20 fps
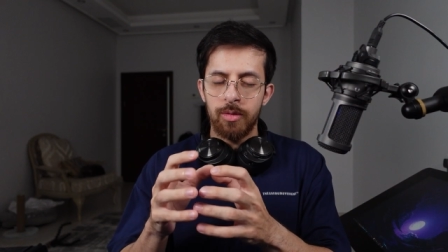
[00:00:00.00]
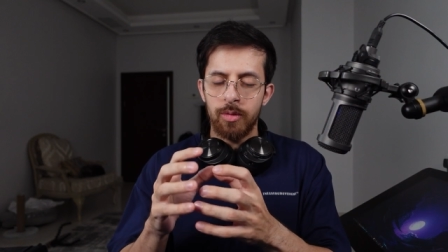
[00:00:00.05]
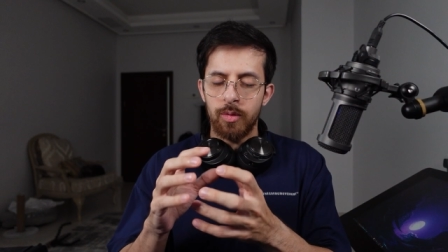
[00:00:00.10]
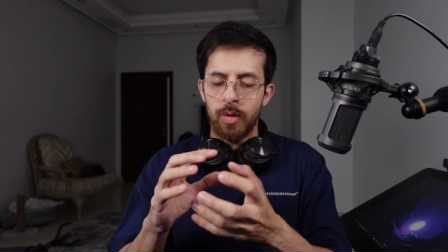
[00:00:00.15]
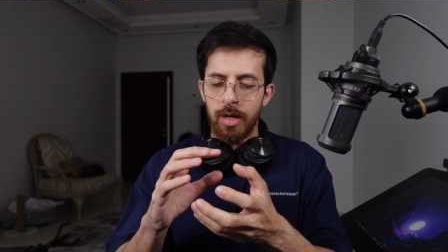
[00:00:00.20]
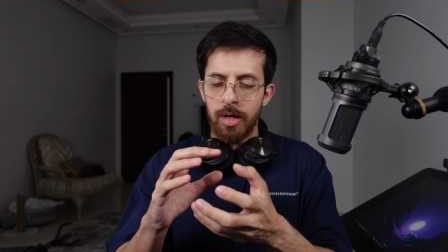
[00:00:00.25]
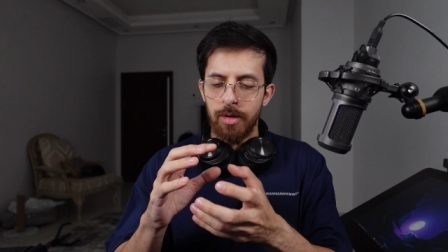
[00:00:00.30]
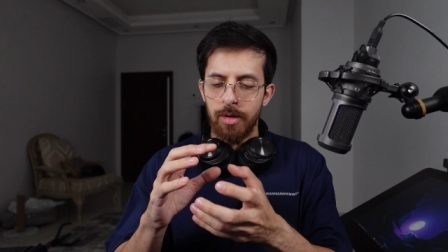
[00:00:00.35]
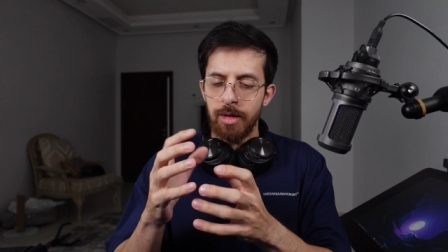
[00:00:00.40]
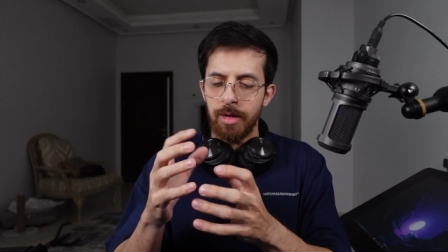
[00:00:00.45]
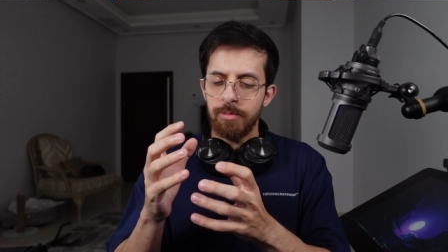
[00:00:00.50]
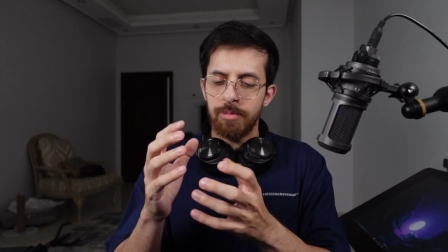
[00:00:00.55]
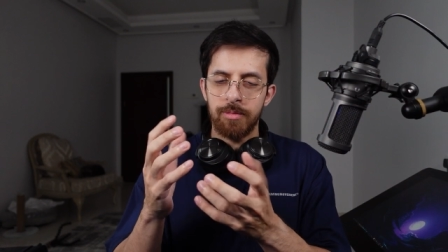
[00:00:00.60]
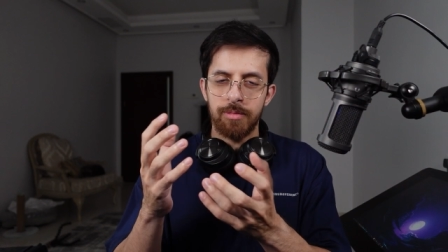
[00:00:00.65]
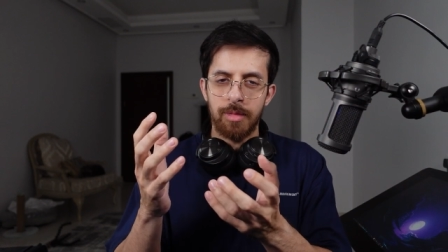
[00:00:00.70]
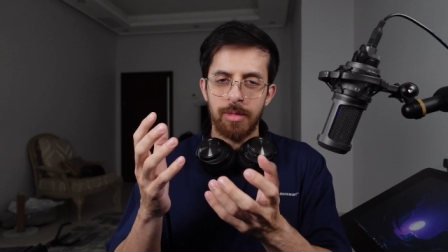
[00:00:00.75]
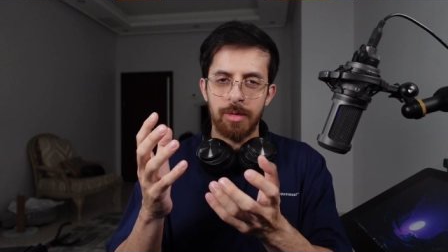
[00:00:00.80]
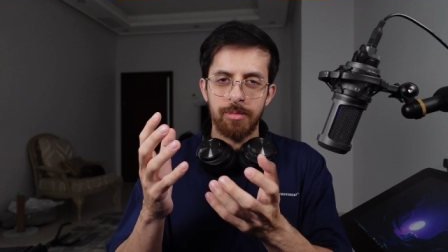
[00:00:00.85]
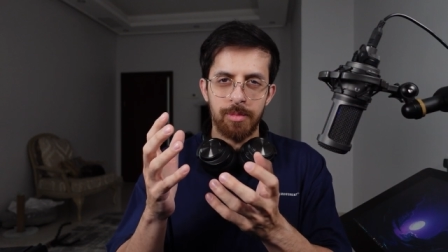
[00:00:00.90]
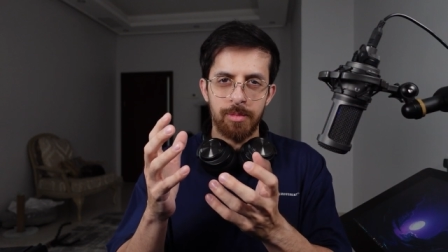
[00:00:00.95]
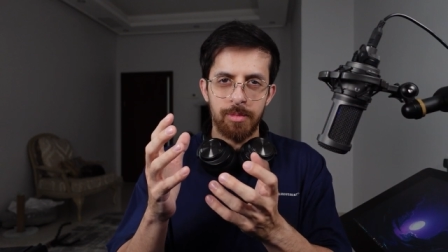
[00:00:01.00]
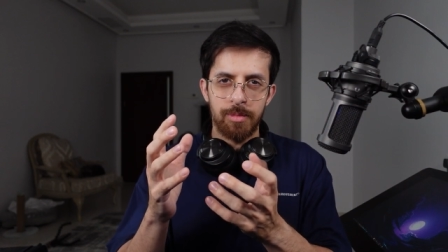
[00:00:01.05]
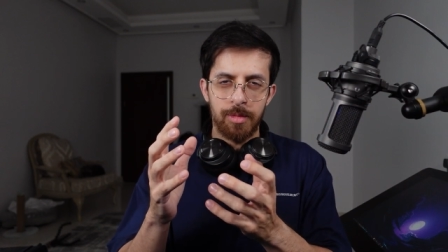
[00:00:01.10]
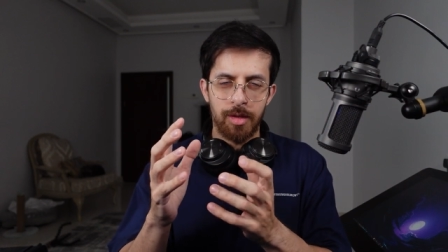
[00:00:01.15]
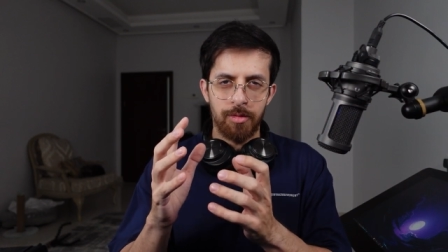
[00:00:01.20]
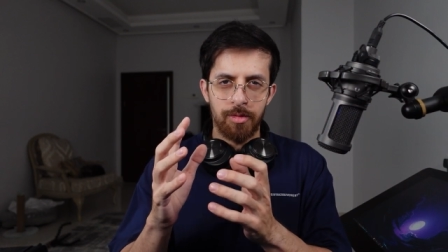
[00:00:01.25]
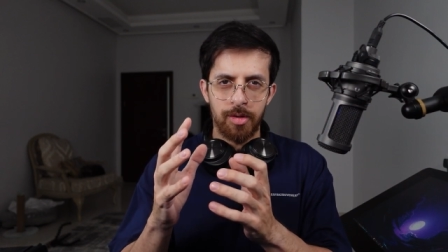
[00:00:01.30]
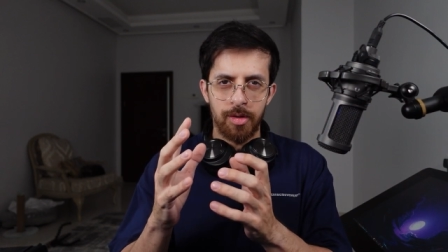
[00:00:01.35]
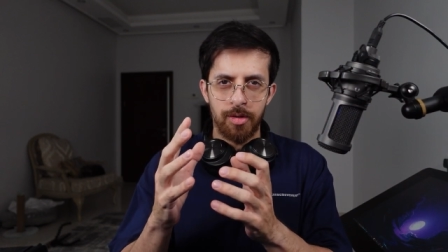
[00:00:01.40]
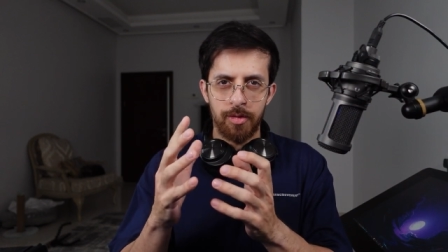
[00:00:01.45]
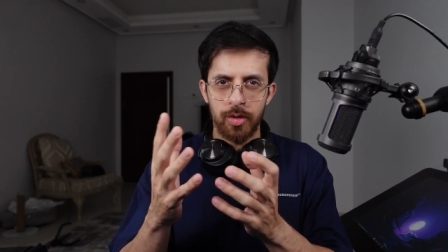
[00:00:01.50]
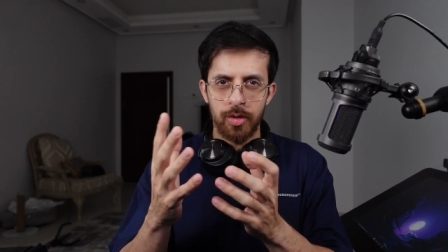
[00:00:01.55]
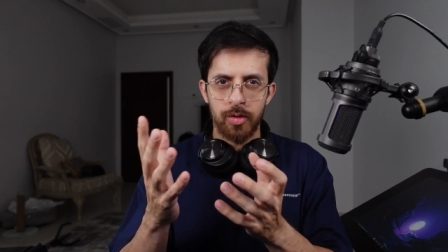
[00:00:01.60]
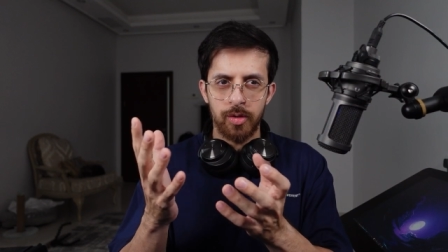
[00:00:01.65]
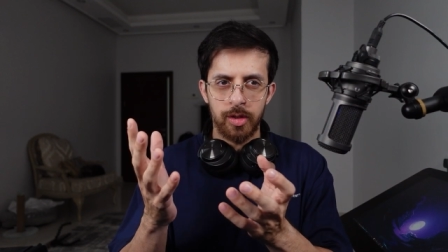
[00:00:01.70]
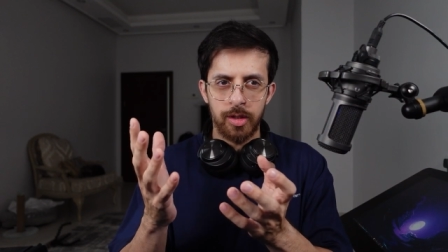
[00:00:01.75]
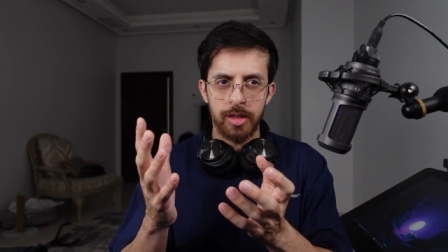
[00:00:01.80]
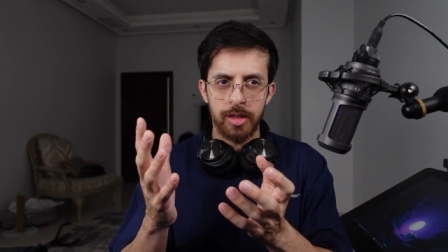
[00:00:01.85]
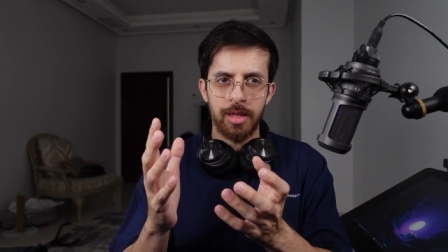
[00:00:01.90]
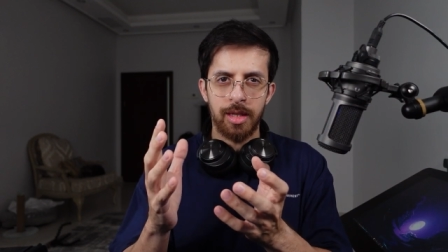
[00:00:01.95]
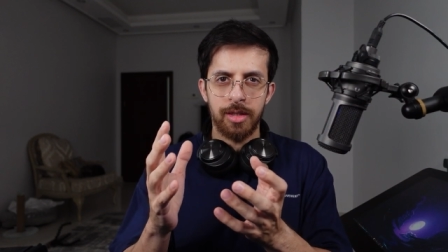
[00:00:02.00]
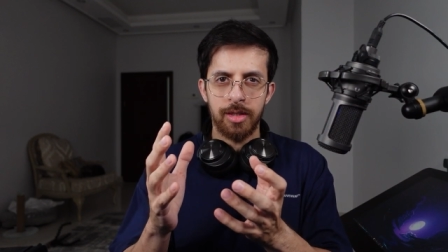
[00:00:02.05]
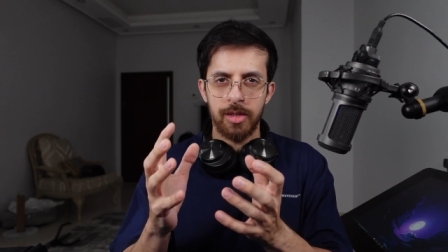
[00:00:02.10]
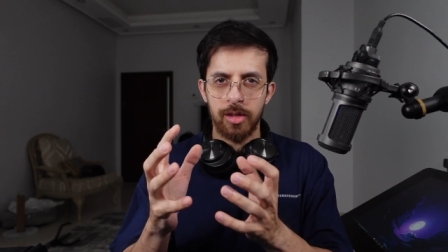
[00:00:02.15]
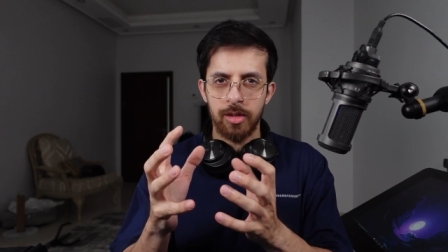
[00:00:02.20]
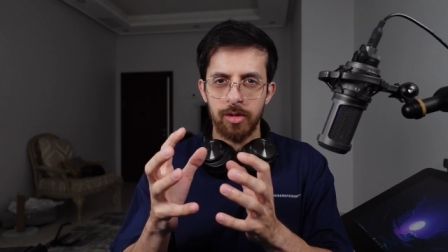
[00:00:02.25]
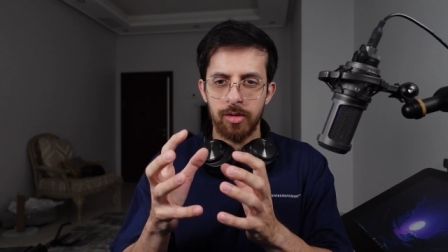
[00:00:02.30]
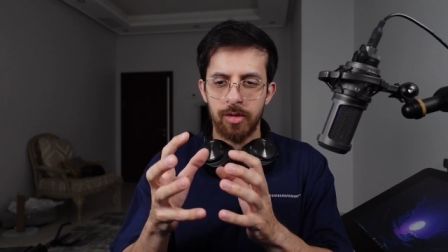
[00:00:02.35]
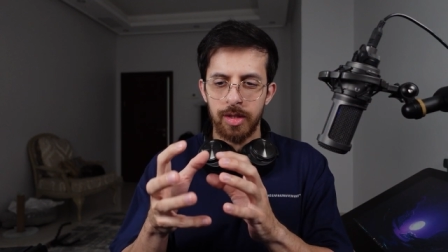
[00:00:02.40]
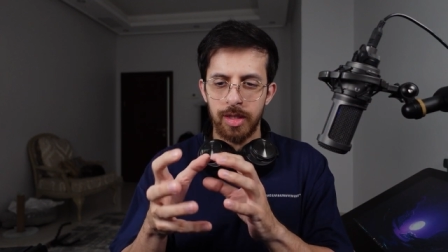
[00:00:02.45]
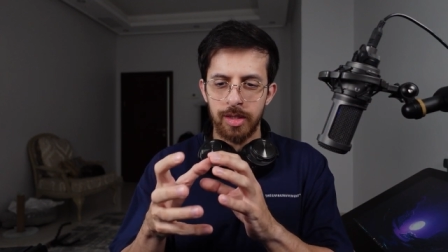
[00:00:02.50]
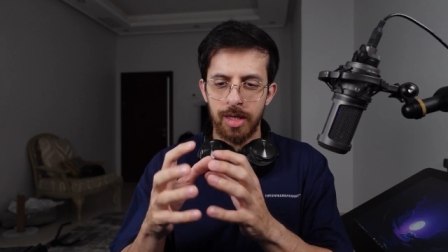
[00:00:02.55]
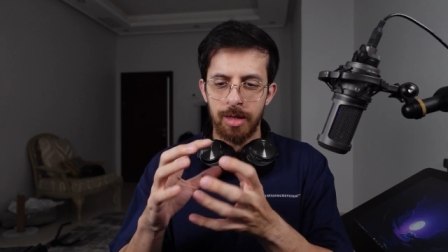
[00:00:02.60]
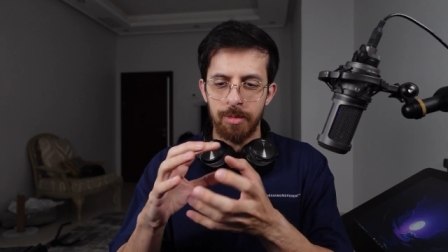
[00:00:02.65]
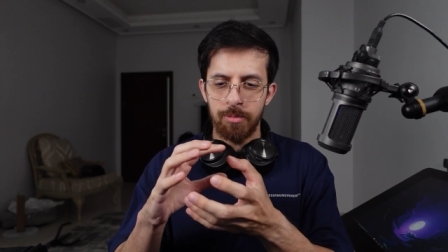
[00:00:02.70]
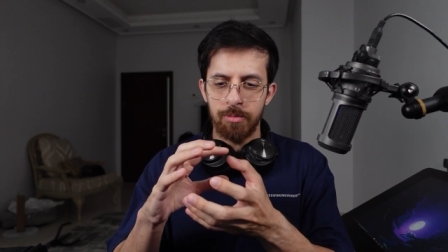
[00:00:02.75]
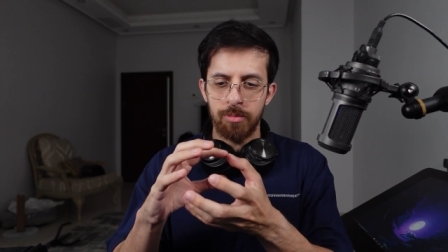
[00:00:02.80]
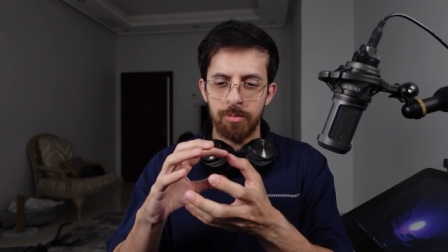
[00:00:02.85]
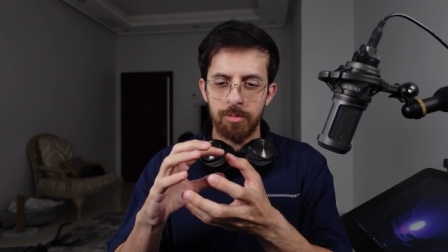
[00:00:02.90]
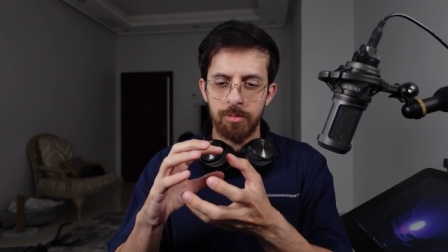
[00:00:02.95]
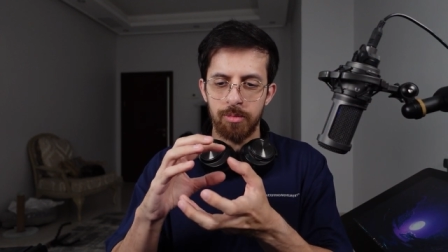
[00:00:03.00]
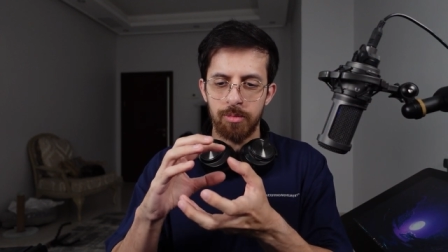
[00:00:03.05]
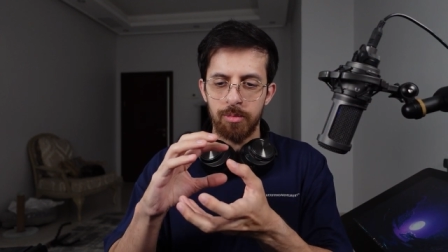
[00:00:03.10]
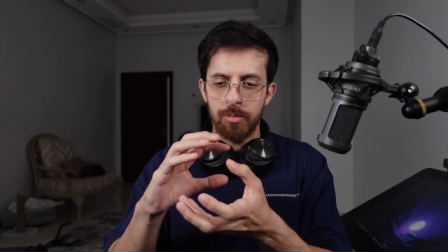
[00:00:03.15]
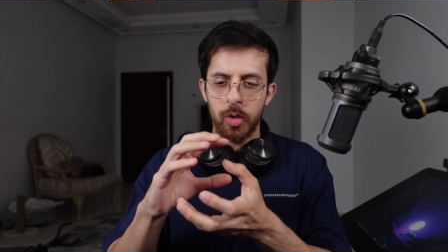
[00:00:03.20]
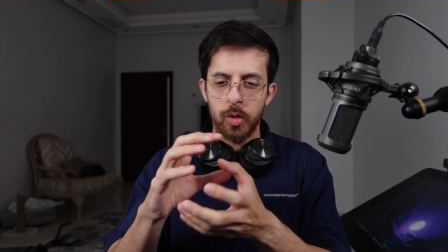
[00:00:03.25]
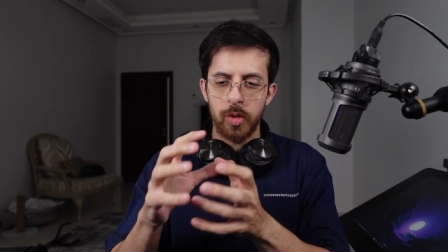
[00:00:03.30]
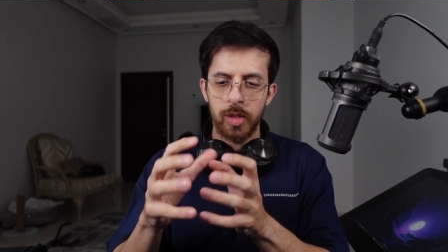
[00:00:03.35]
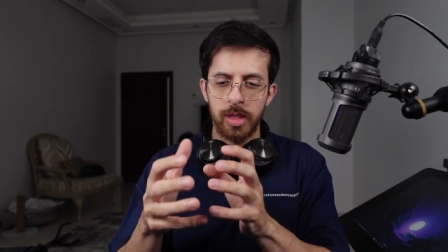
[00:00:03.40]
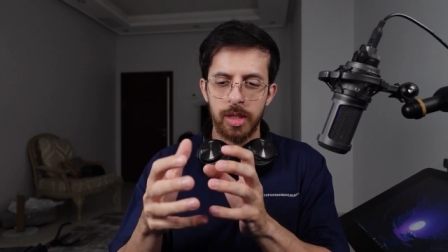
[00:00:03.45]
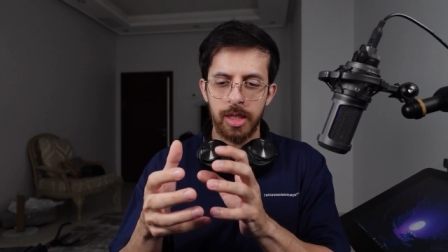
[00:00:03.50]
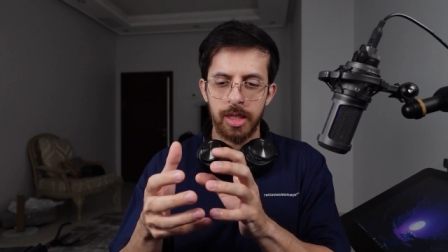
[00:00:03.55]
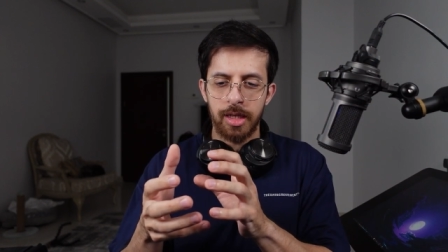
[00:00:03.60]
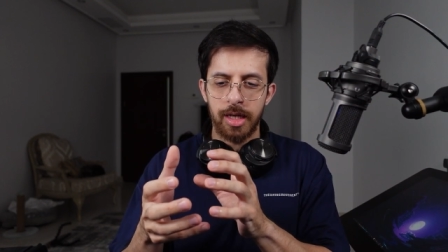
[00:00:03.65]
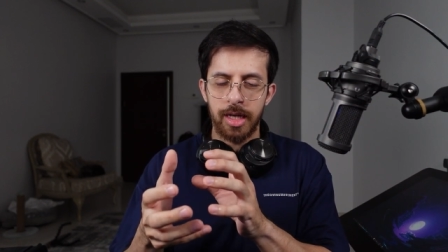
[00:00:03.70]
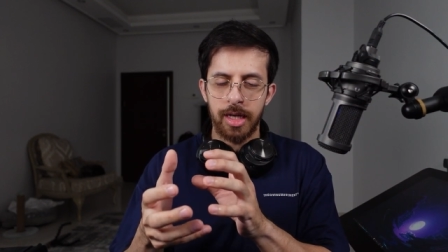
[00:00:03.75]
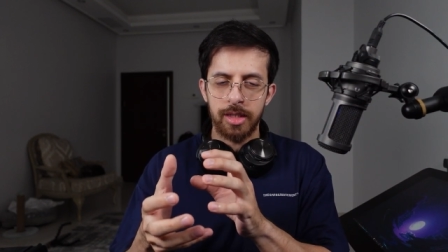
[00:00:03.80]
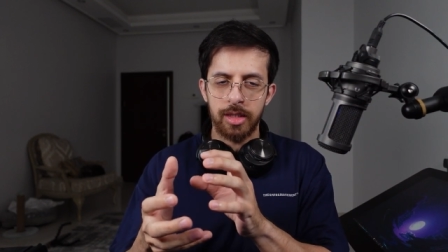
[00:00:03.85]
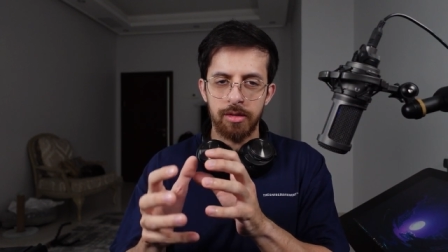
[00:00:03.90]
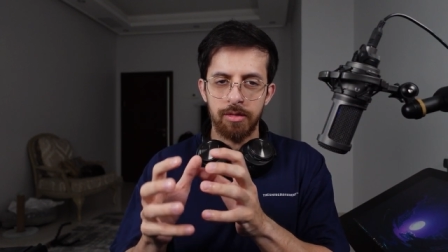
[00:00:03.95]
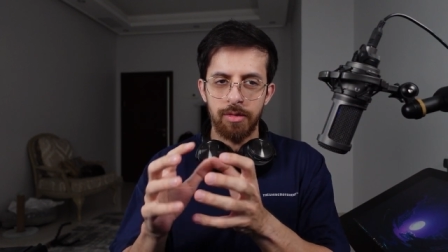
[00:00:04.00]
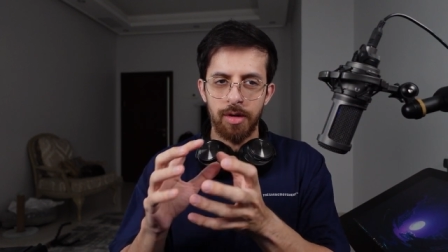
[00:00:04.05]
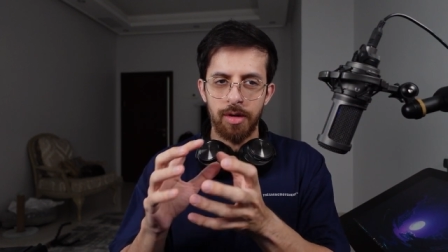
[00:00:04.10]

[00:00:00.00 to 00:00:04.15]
wow i'm, I'm if, if you're just listening to this i'm motioning as if